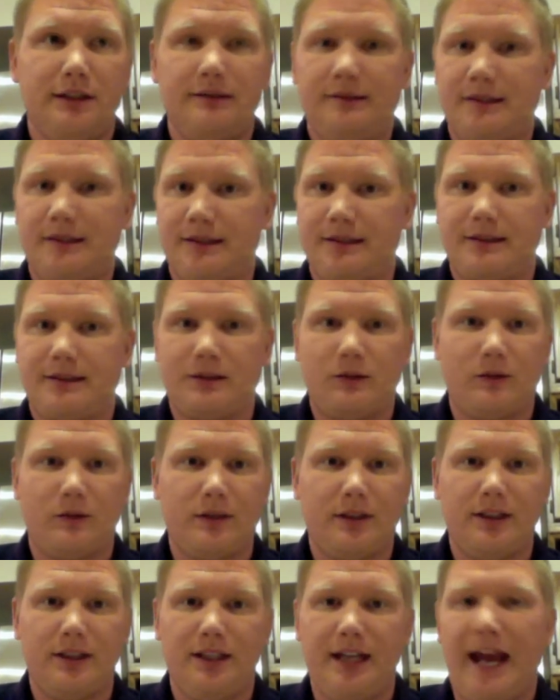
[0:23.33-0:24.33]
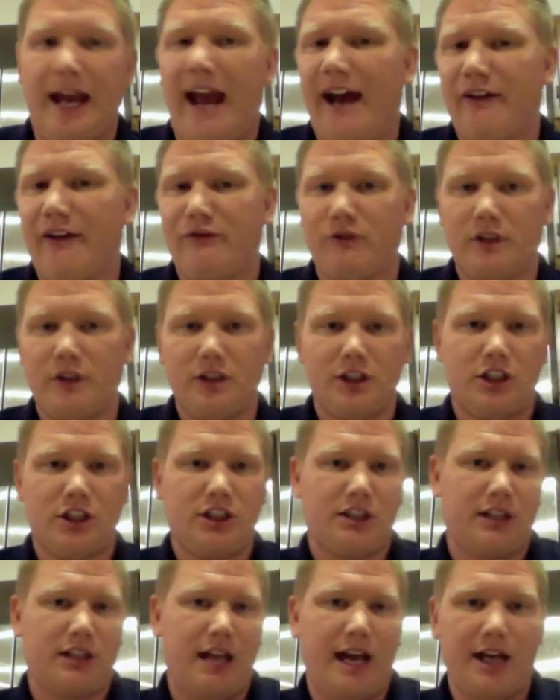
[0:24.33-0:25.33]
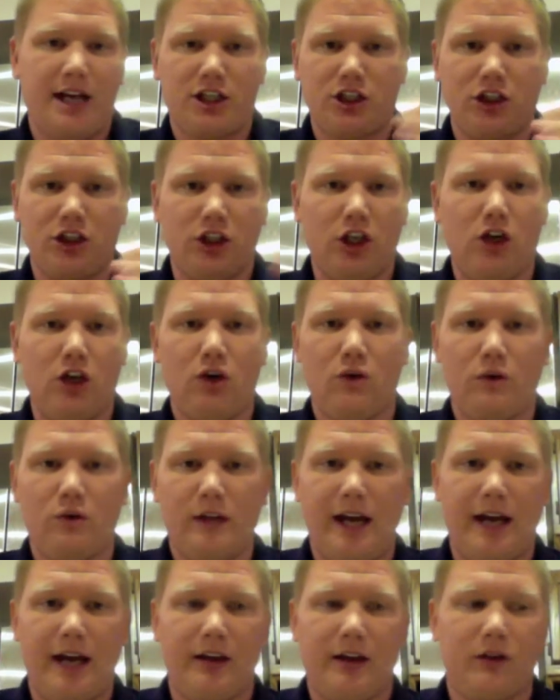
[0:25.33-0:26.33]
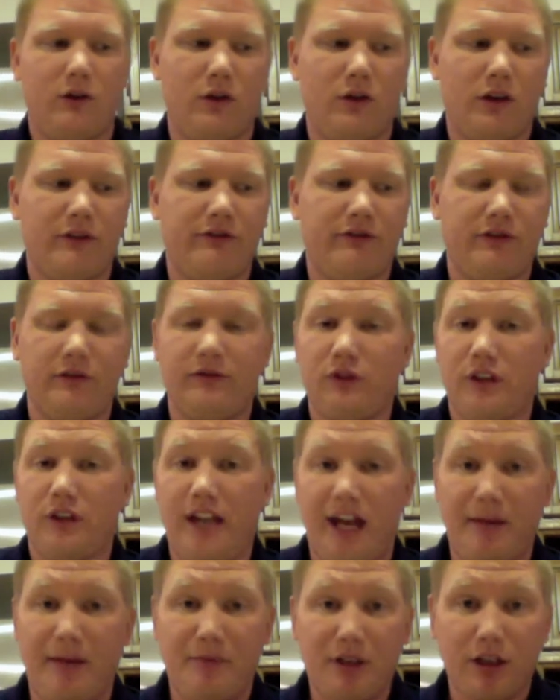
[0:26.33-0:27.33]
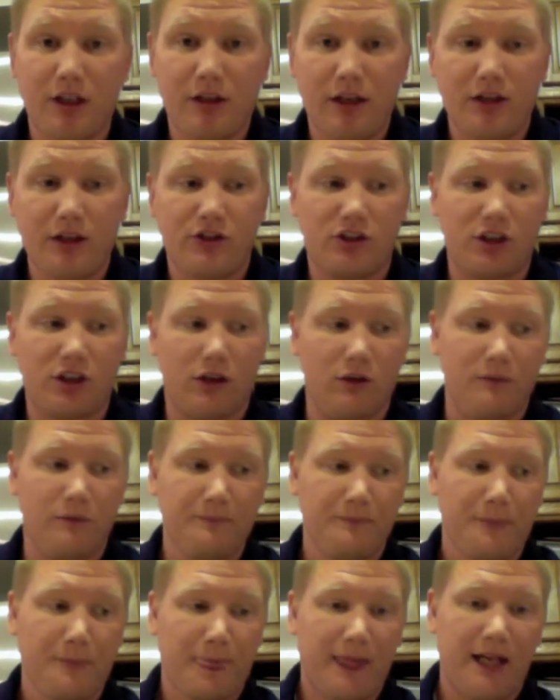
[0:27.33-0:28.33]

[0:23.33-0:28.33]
just scored in the average slash low category for vocabulary, and so